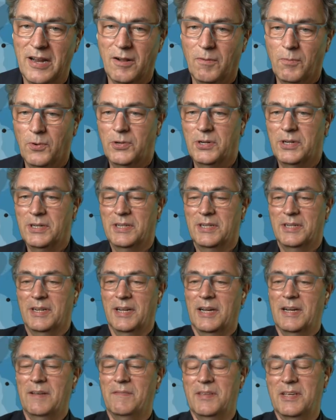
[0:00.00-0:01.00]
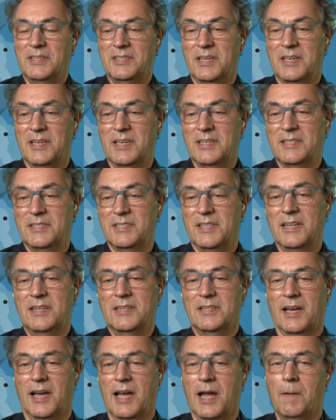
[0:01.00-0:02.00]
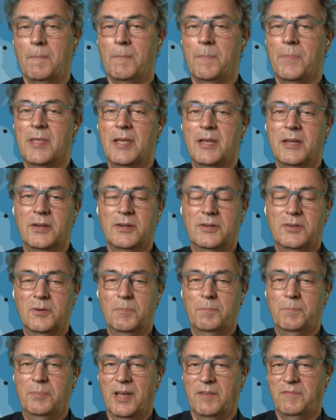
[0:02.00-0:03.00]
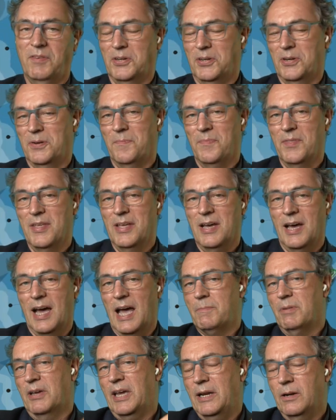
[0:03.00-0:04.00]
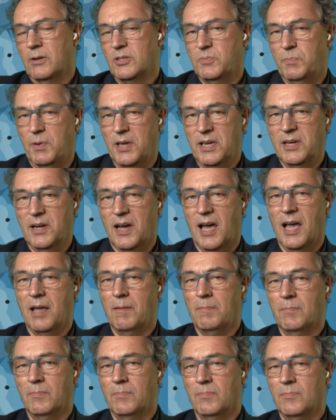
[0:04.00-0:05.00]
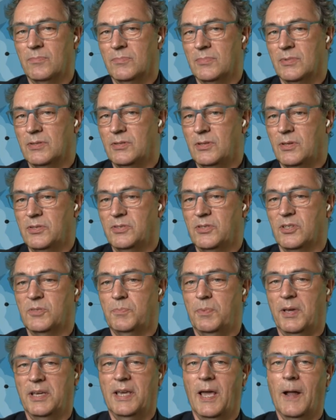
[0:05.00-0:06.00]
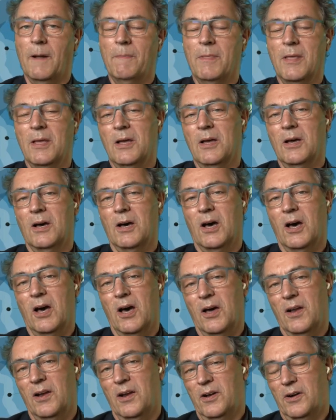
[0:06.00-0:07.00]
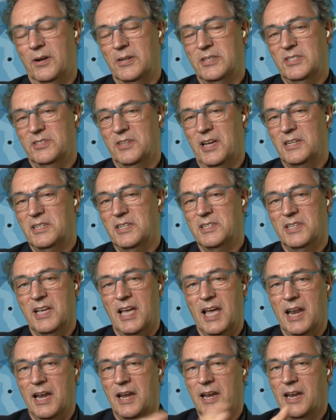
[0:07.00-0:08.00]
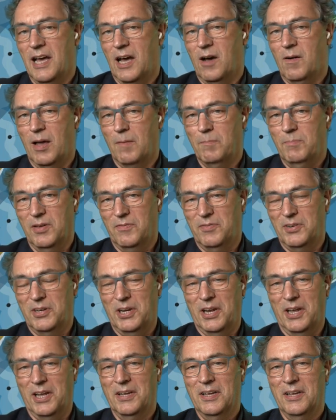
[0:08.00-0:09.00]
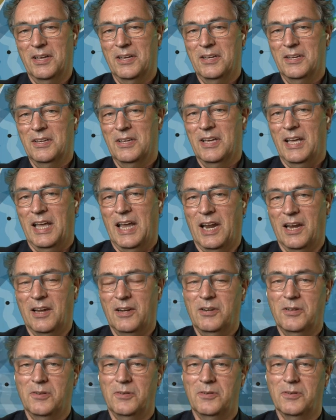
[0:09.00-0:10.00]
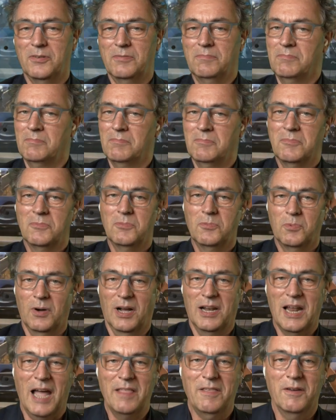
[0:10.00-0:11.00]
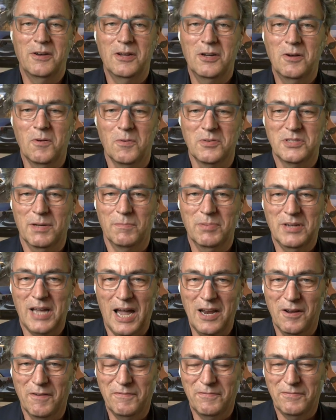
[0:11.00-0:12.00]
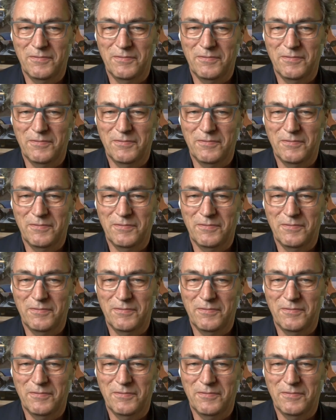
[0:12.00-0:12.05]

word, yeah, this is the time to pivot. I'm a keynote speaker. I'm used to speaking on large stages, and now I'm pivoting into, well, I don't know, some kind of